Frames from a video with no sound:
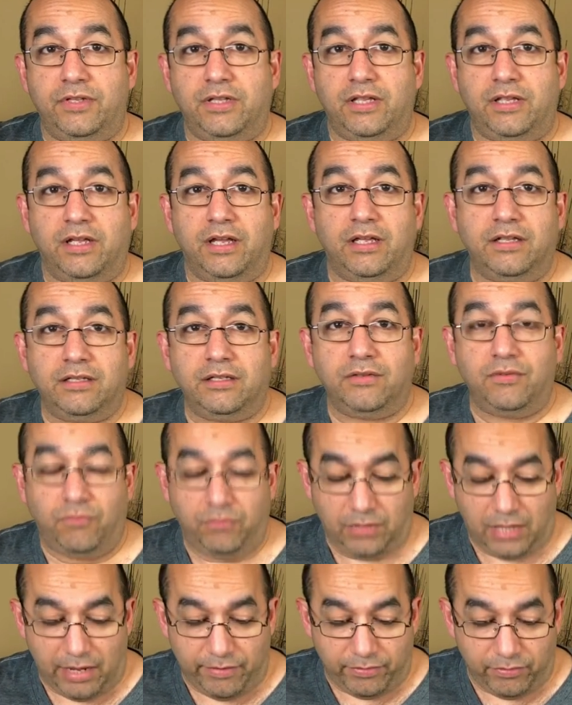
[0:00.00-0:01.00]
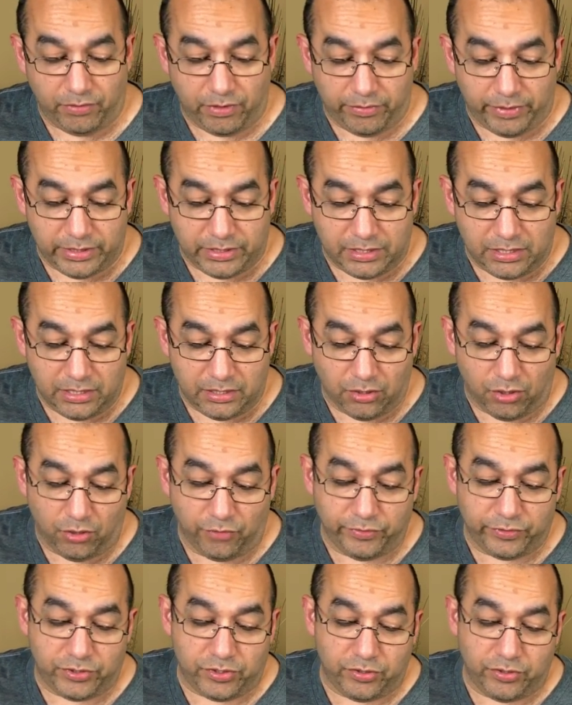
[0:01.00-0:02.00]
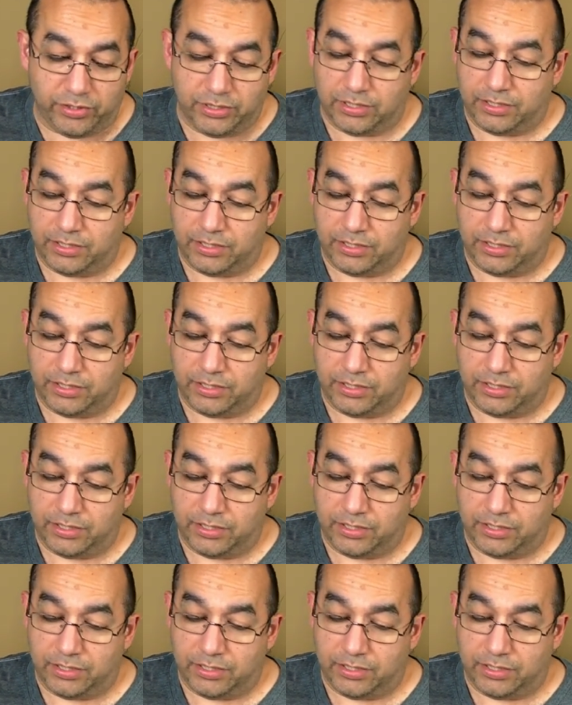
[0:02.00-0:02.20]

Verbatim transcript: uh, Live in Y Y Z, the overture in